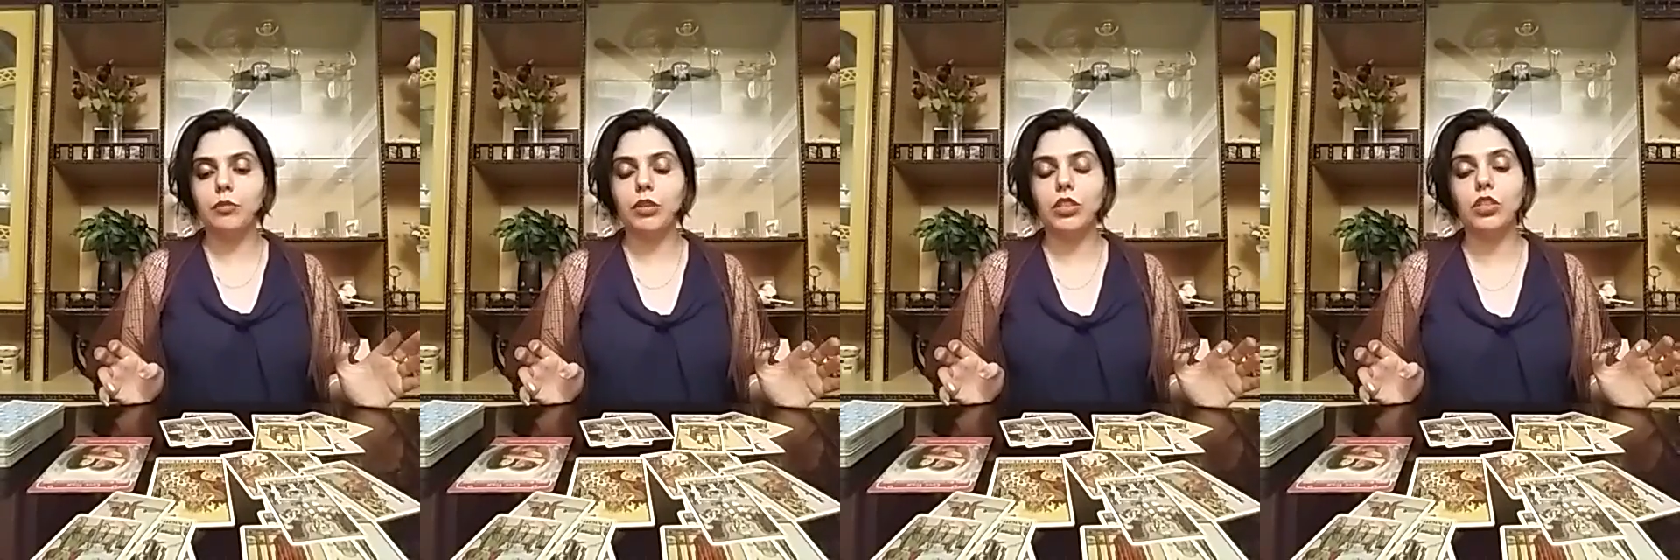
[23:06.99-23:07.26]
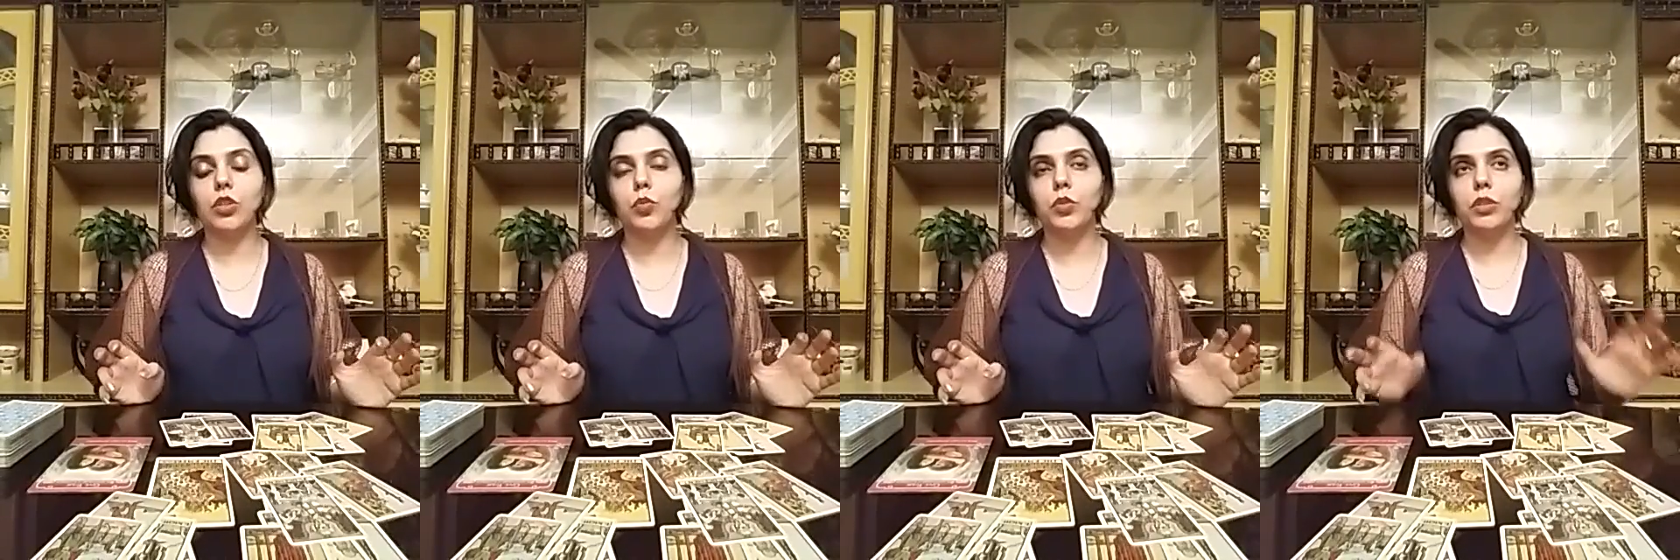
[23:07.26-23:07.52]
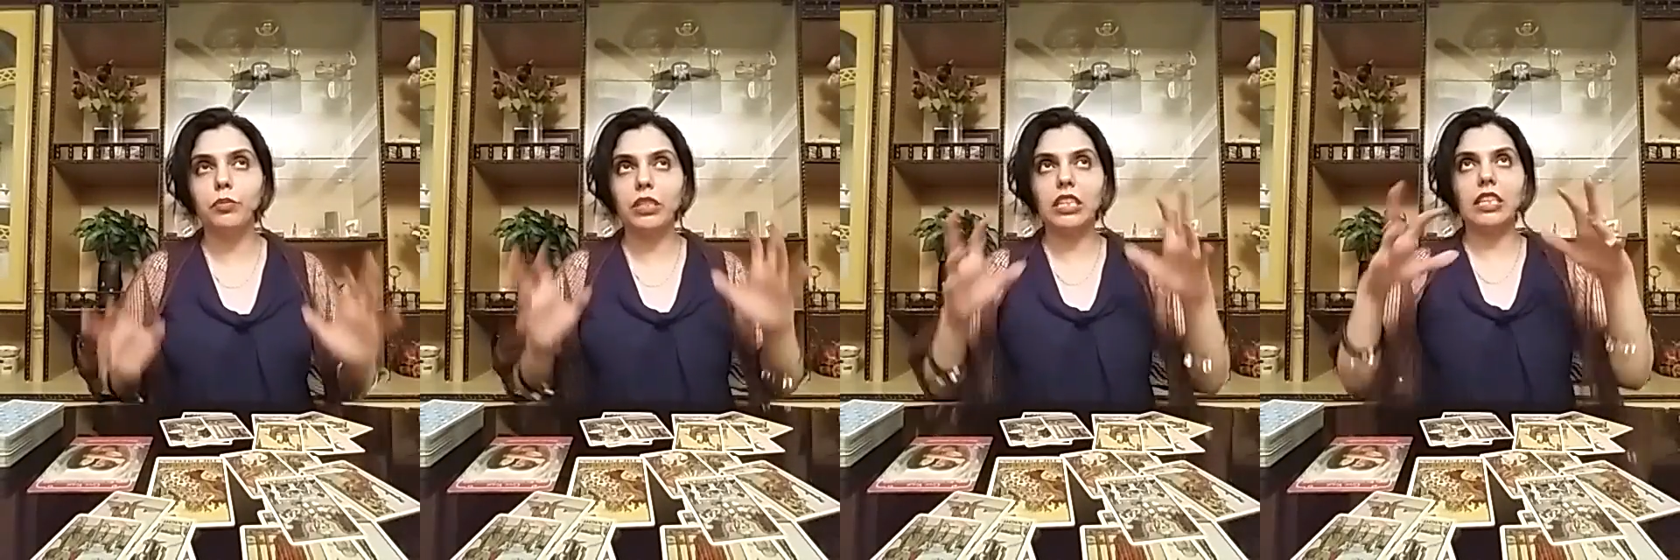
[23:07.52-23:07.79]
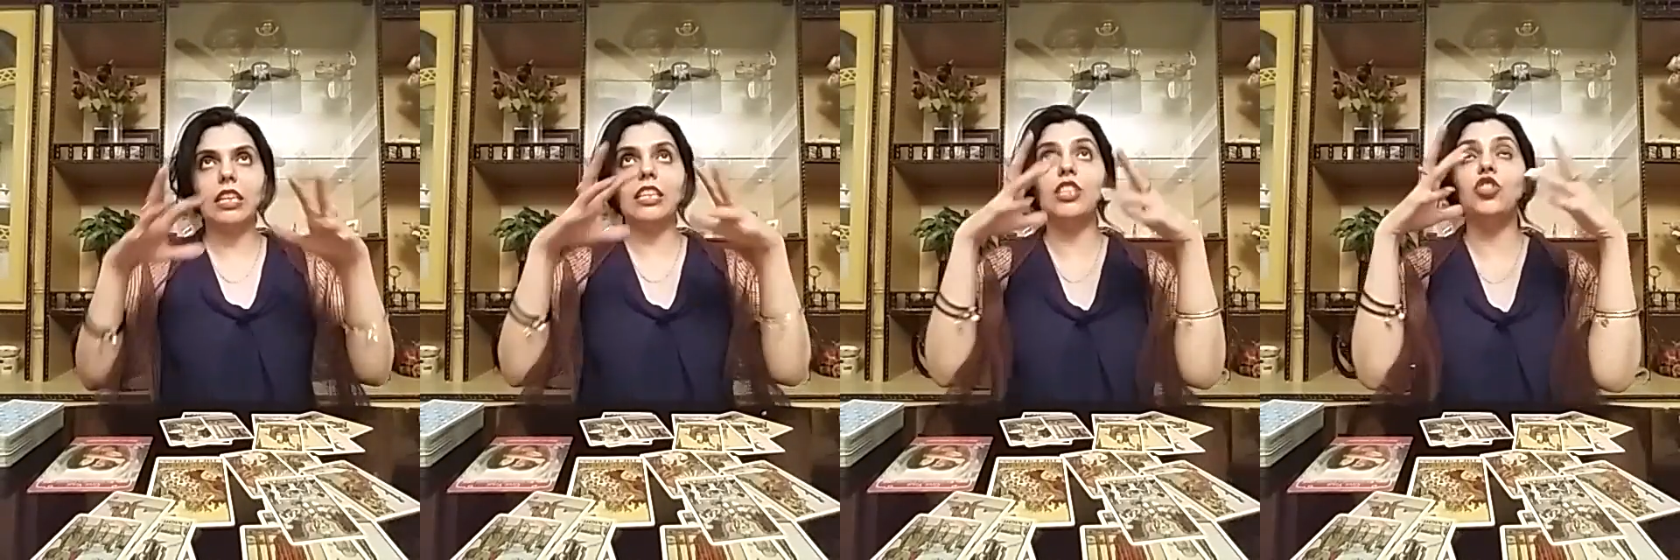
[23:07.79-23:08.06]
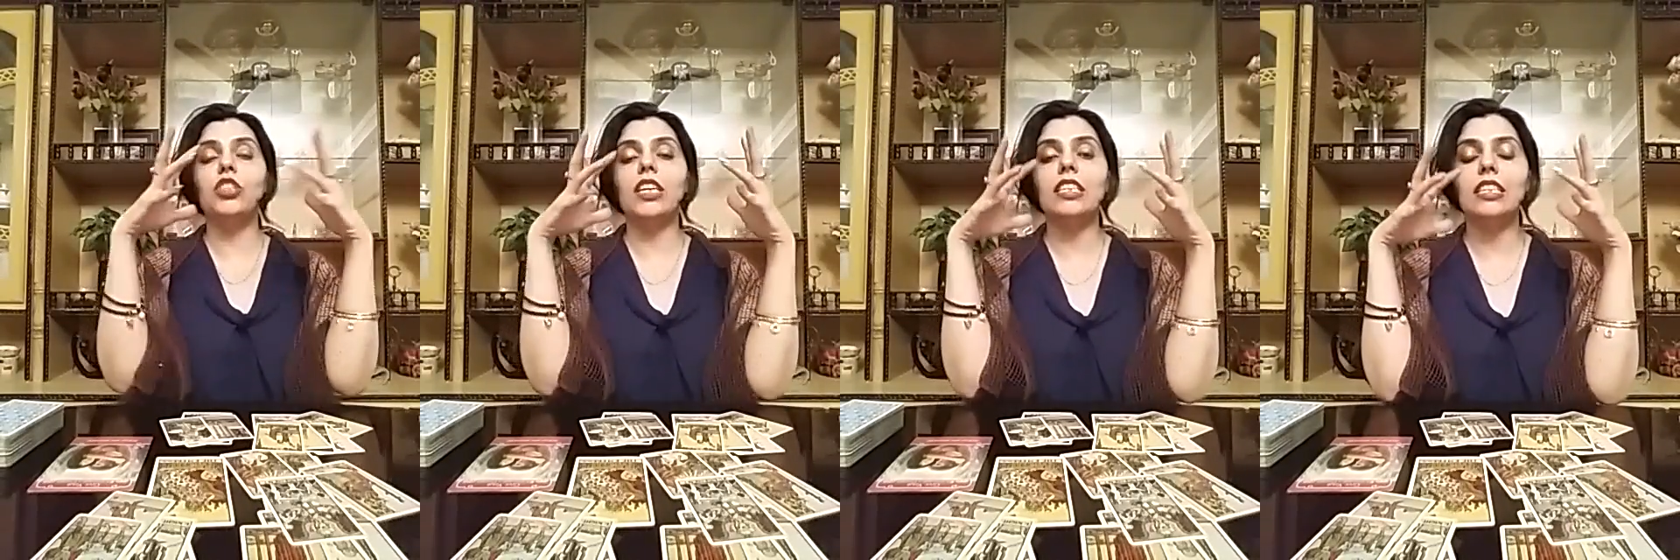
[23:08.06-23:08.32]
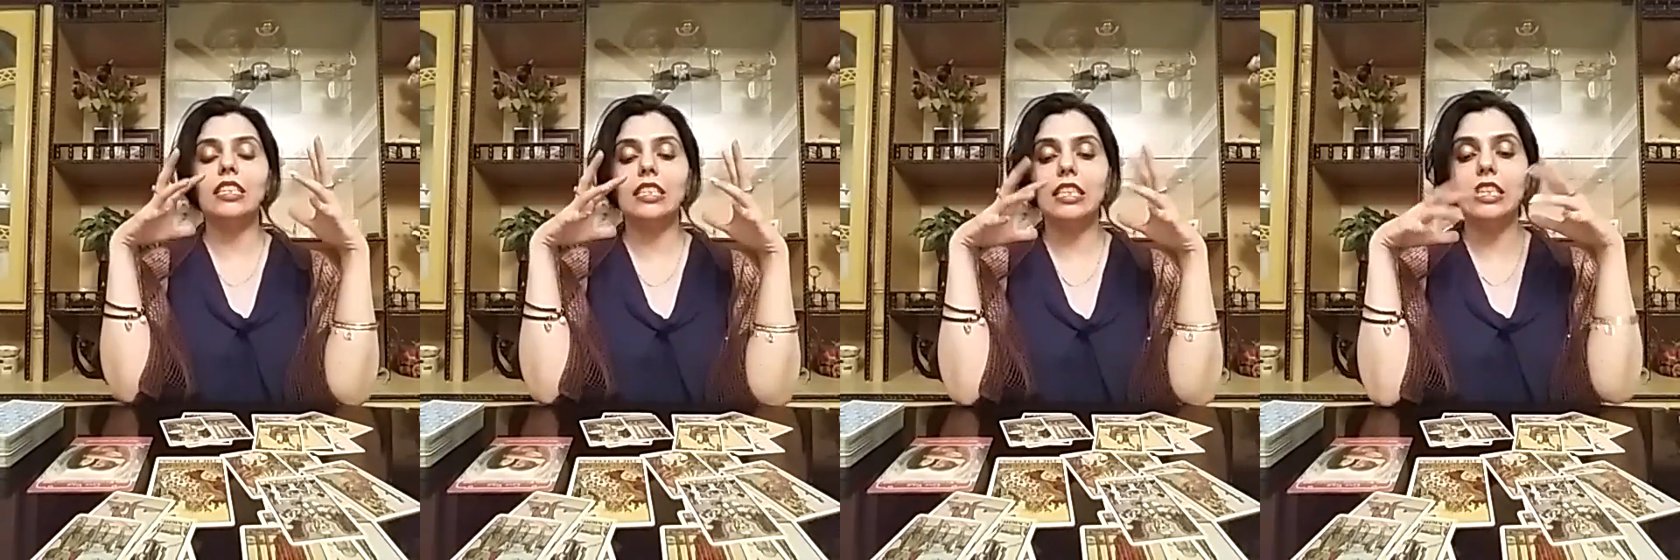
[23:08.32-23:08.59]
because you will be
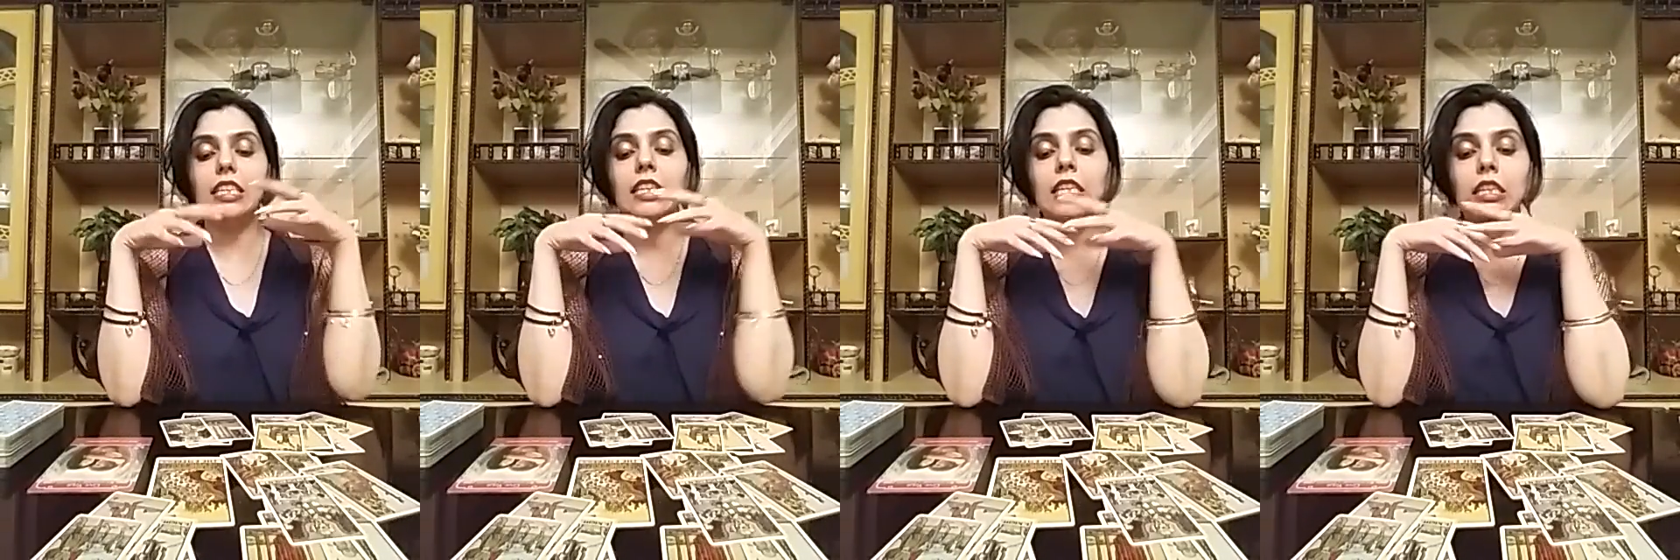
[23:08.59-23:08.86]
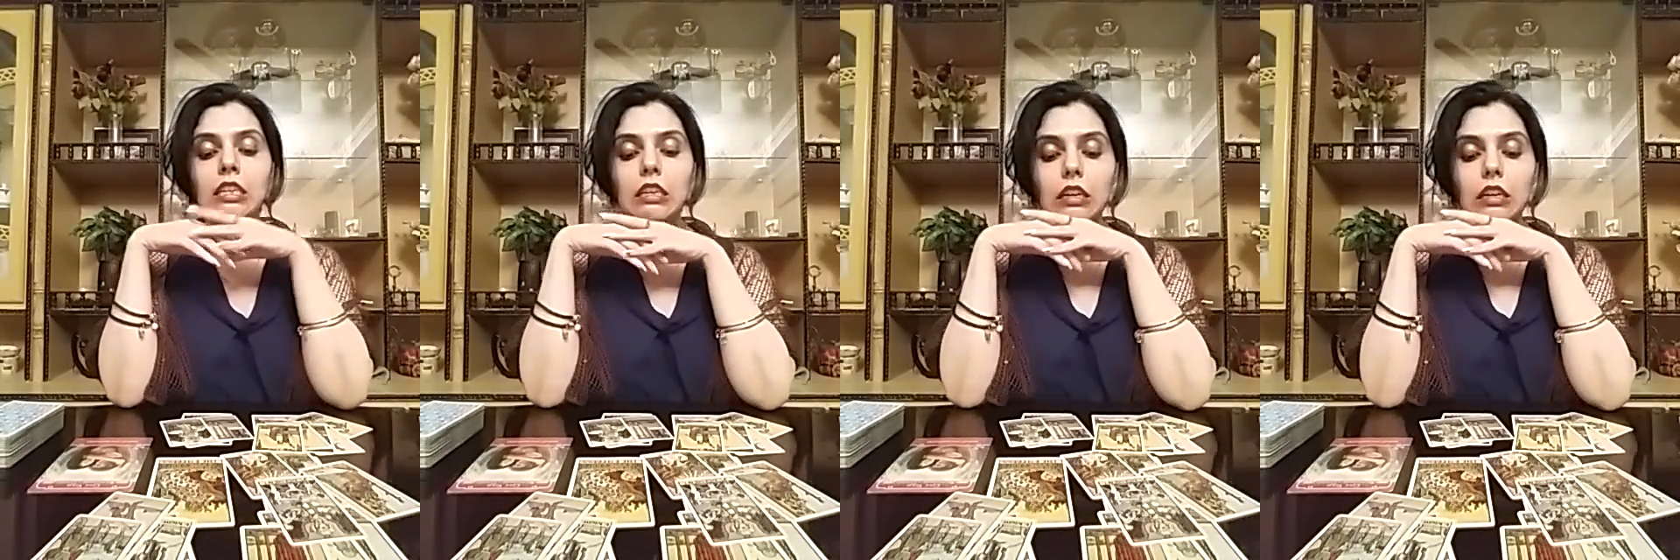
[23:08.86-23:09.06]
energetically